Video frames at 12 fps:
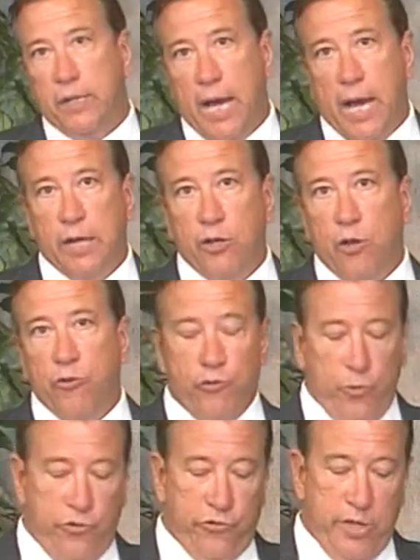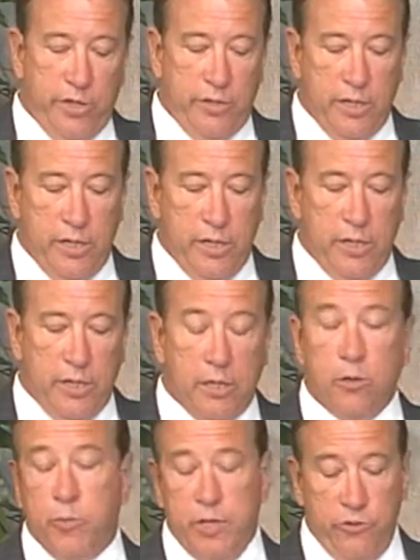diagnosed with CTE and
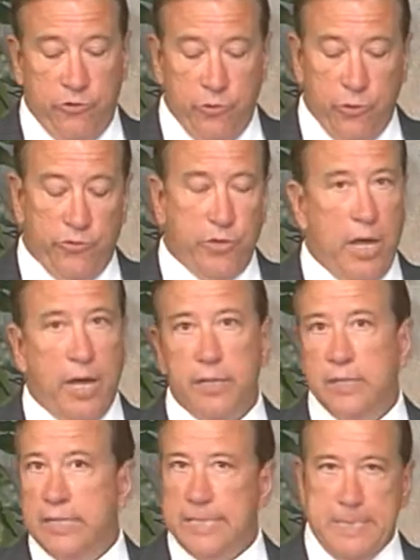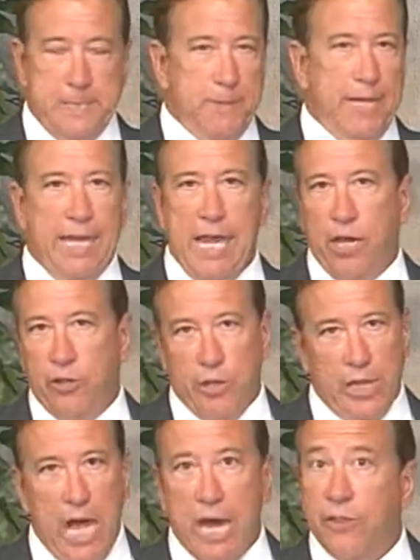committed suicide, again,
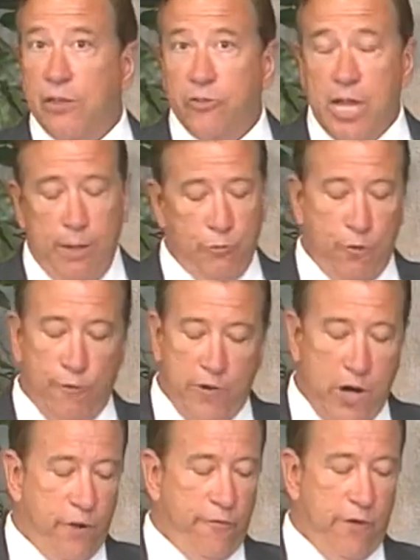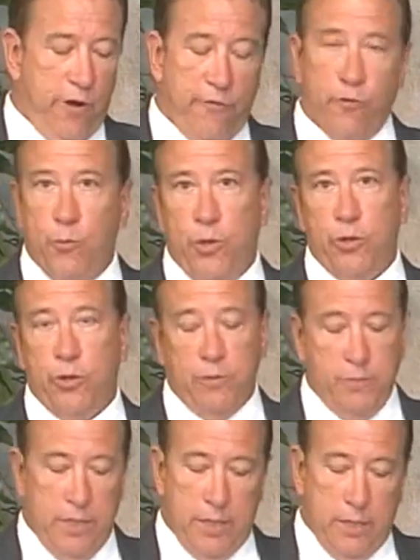a lot of these names are very, very familiar.
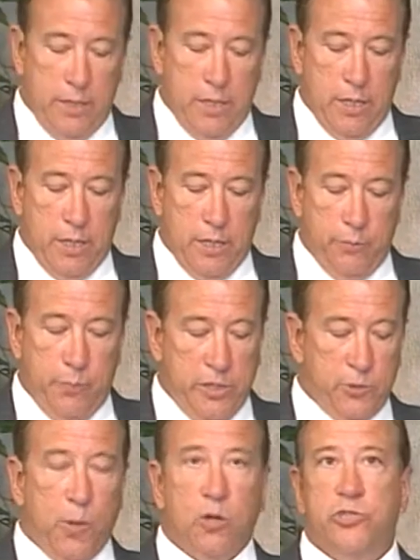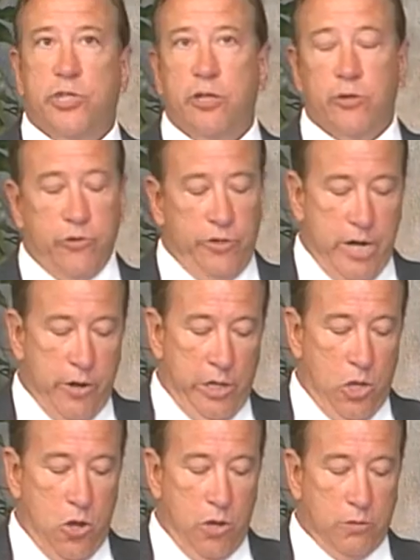Pittsburgh Steeler Terry
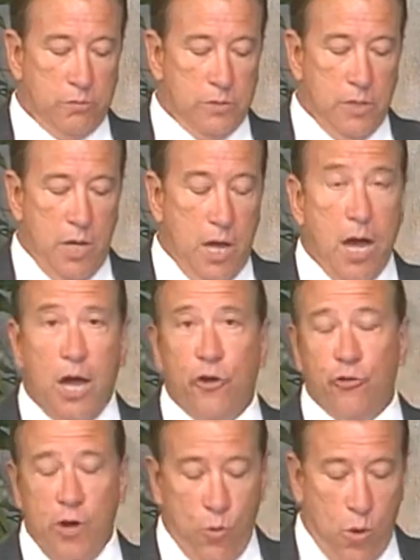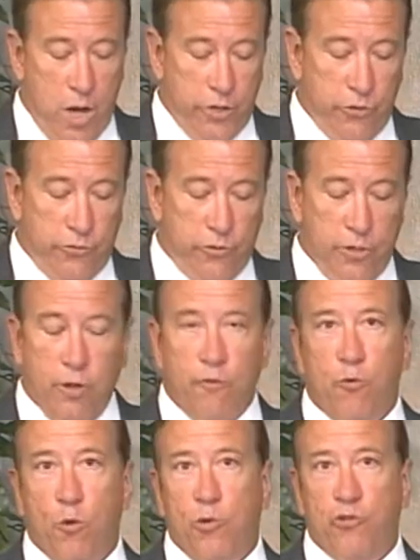Long, Andre Waters,
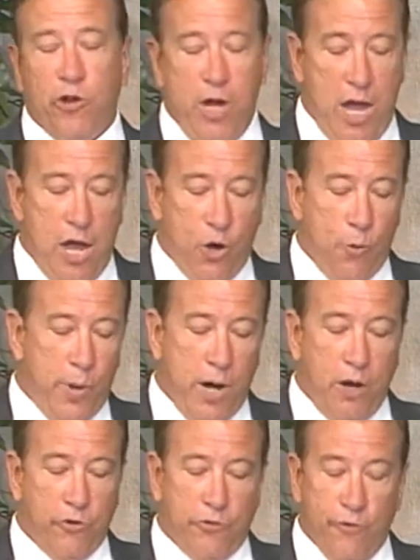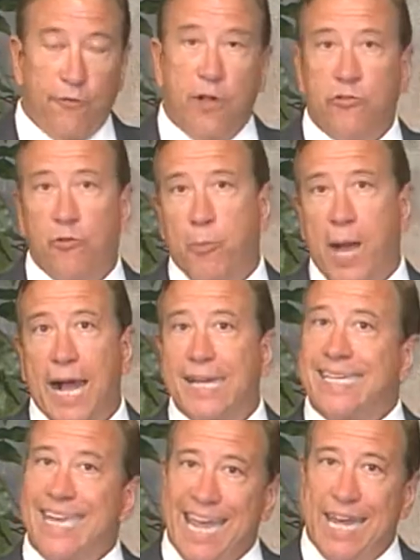former Chicago Bears defensive
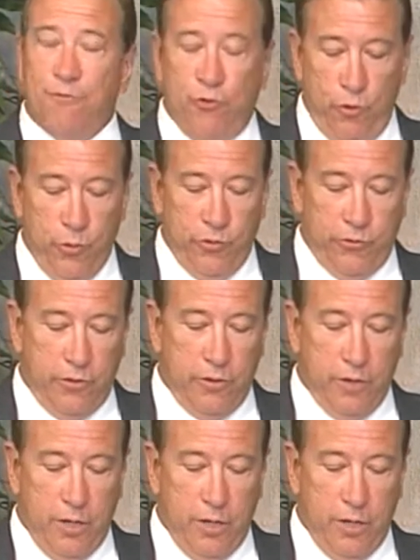back Dave Duerson,